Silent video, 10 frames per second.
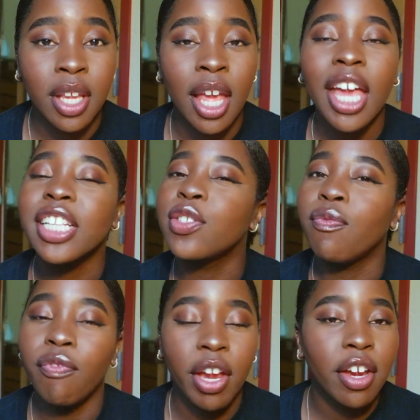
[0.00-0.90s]
It's
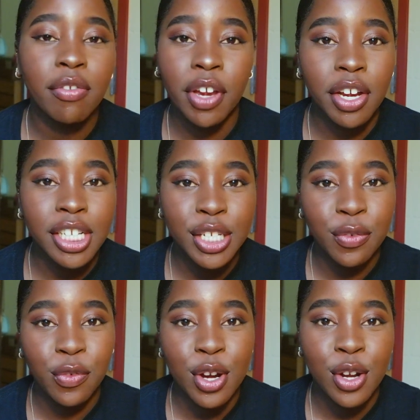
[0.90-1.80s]
very, very
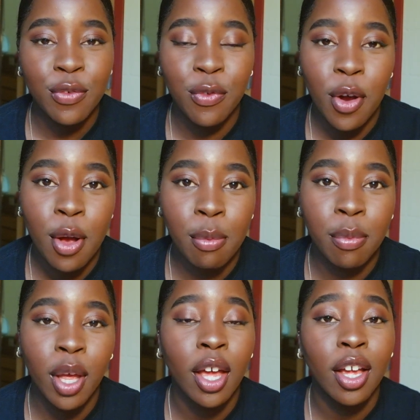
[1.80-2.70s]
different from
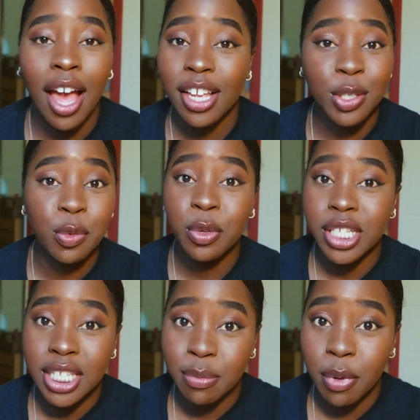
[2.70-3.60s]
high school
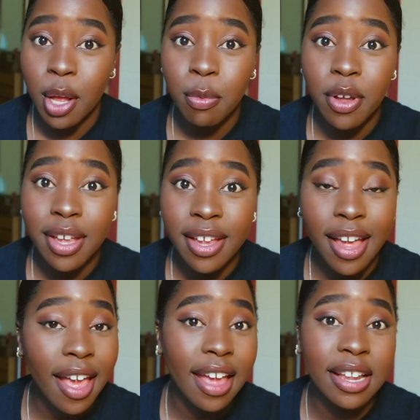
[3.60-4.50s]
in Zimbabwe
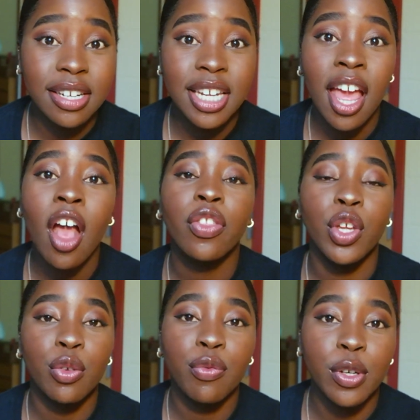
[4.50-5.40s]
and the
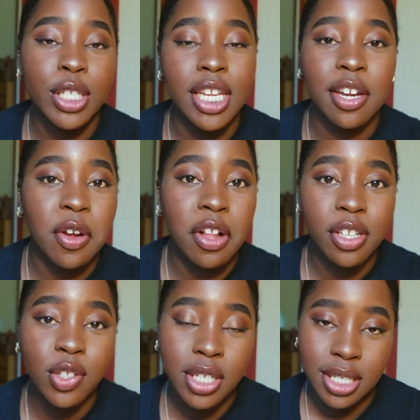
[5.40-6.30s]
university and
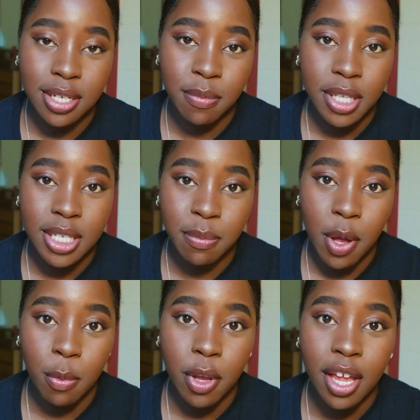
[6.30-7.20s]
college system in
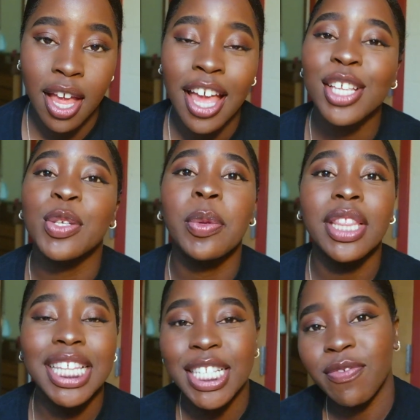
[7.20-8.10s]
Zimbabwe. So in
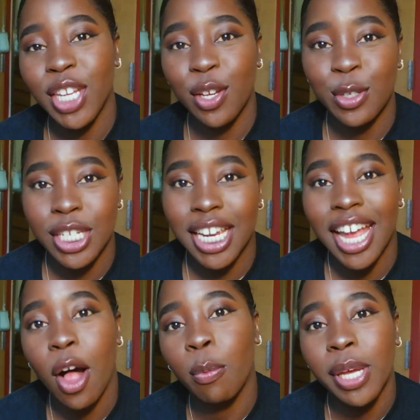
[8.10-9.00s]
this video today,
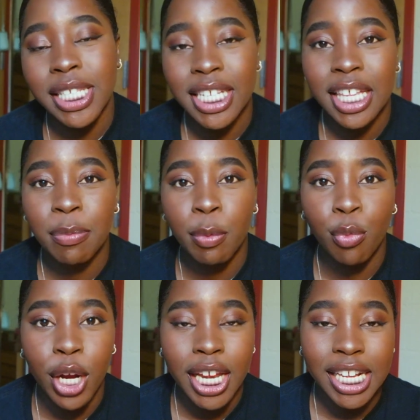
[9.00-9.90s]
I'll basically be
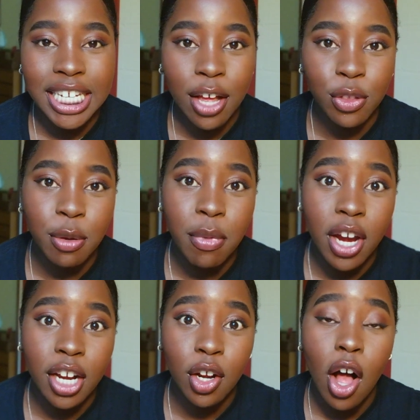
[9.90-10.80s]
breaking down the
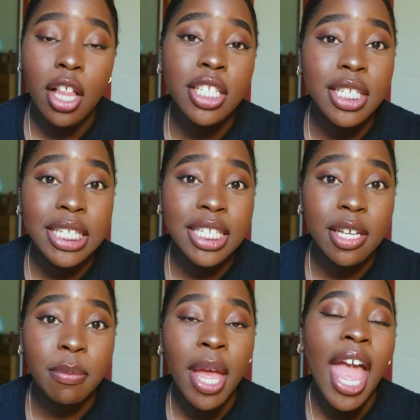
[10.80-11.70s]
American college
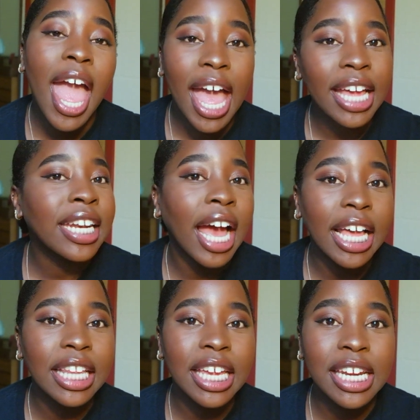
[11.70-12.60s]
system and
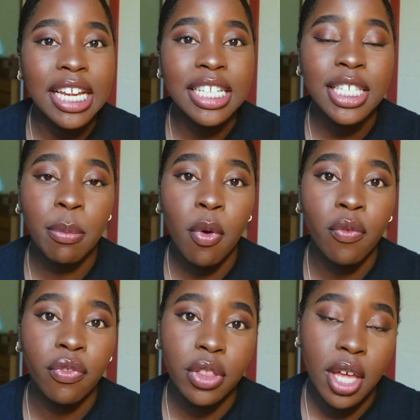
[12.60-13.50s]
highlighting some
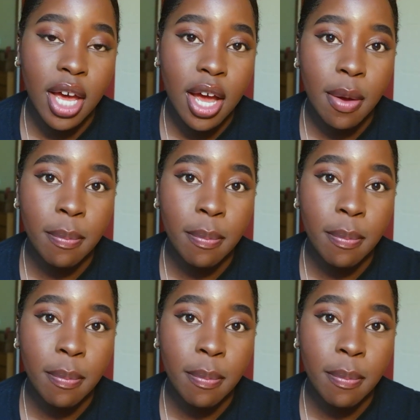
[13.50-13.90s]
of the